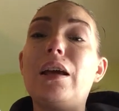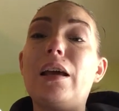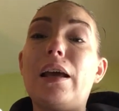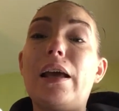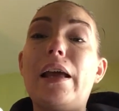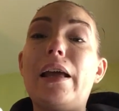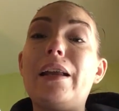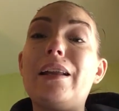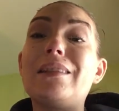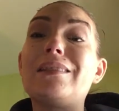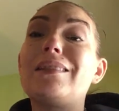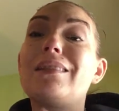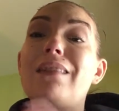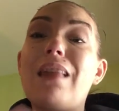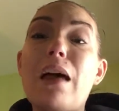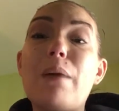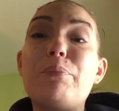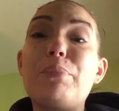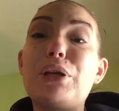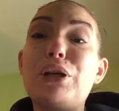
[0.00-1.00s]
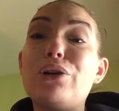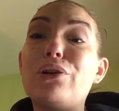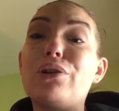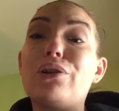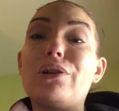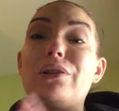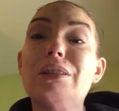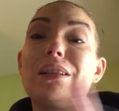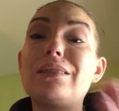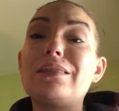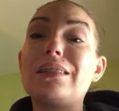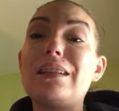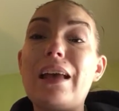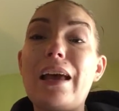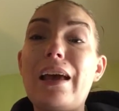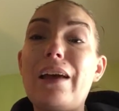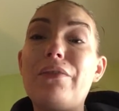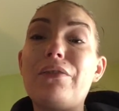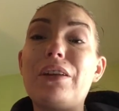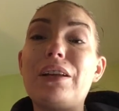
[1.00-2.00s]
And it's a lot purer. It doesn't
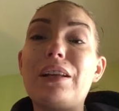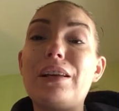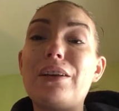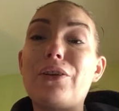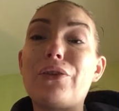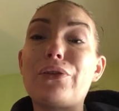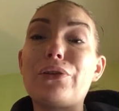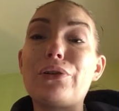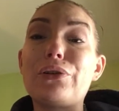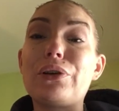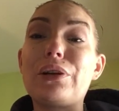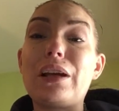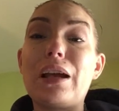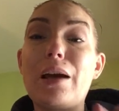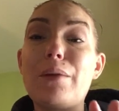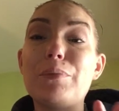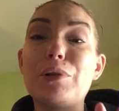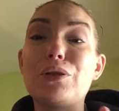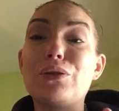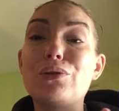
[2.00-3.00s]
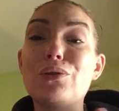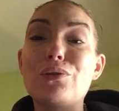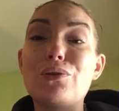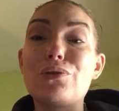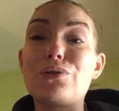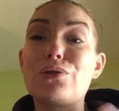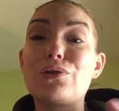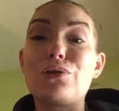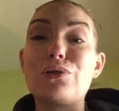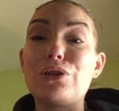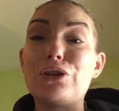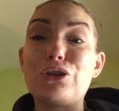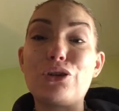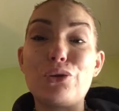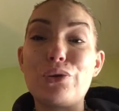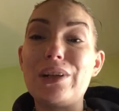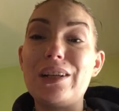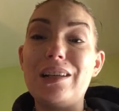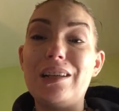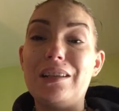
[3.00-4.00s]
have any other chemicals or
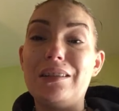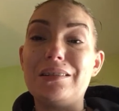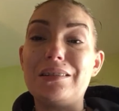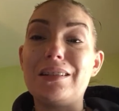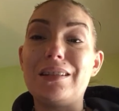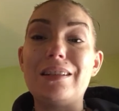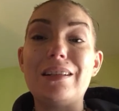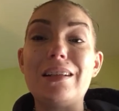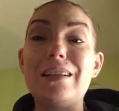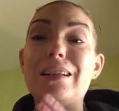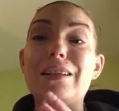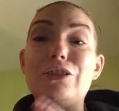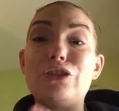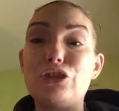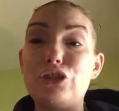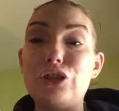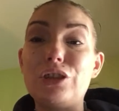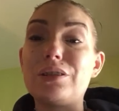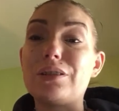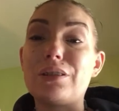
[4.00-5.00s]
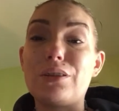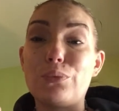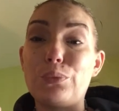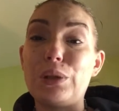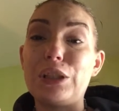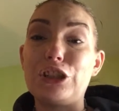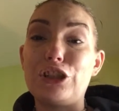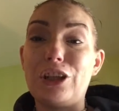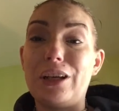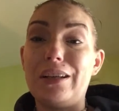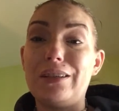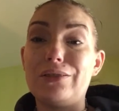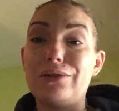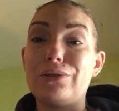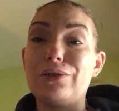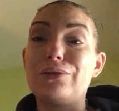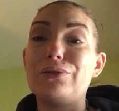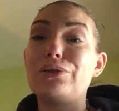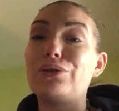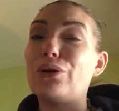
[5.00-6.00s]
ingredients in it. It's just the witch
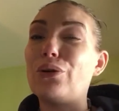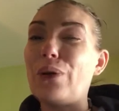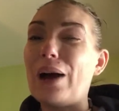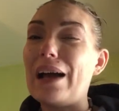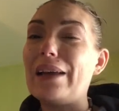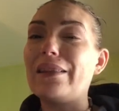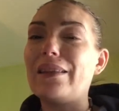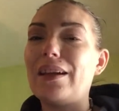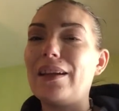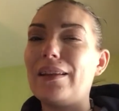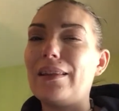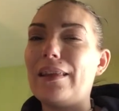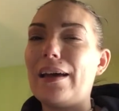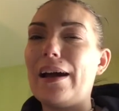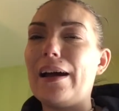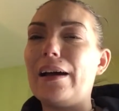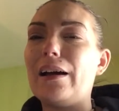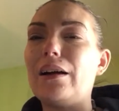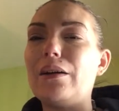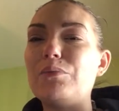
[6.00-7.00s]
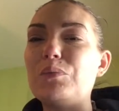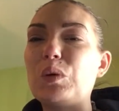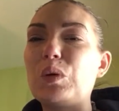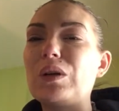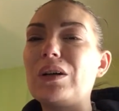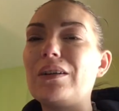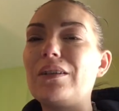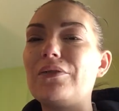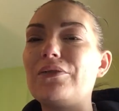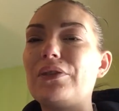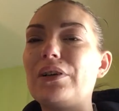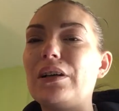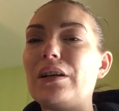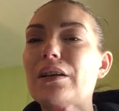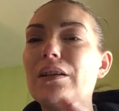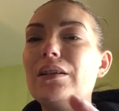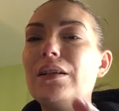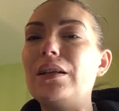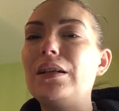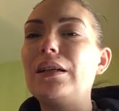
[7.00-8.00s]
hazel. So I like that. I'm more of
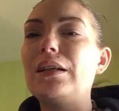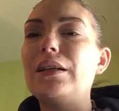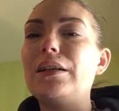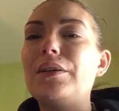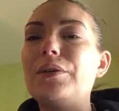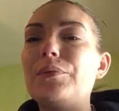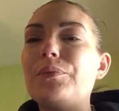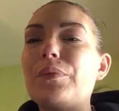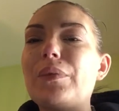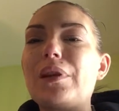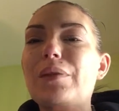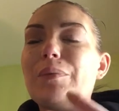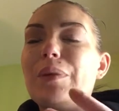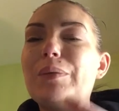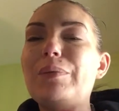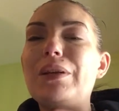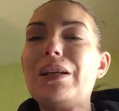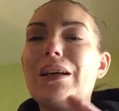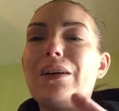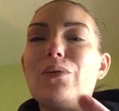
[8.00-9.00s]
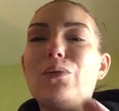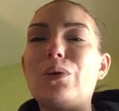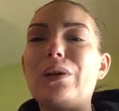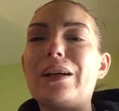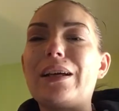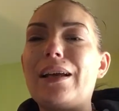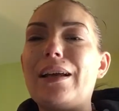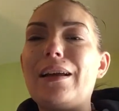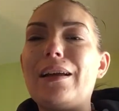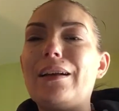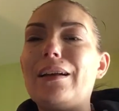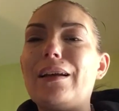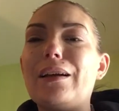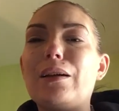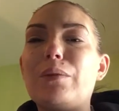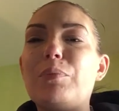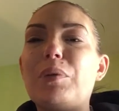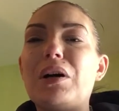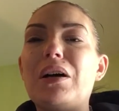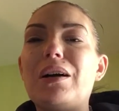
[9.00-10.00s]
a, maybe not
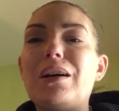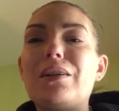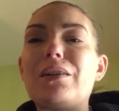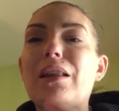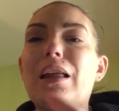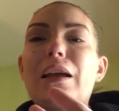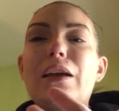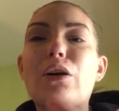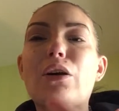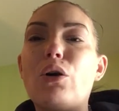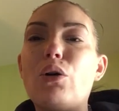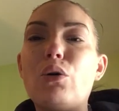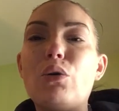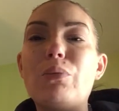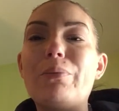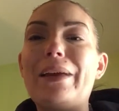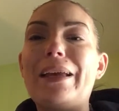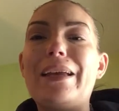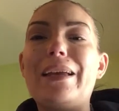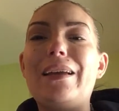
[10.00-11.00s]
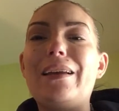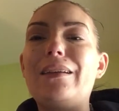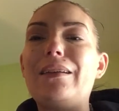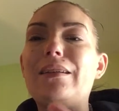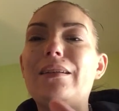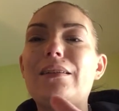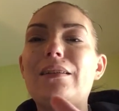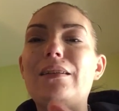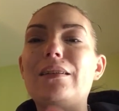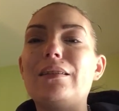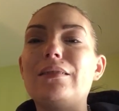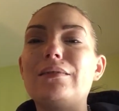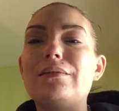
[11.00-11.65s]
organic, but like homemade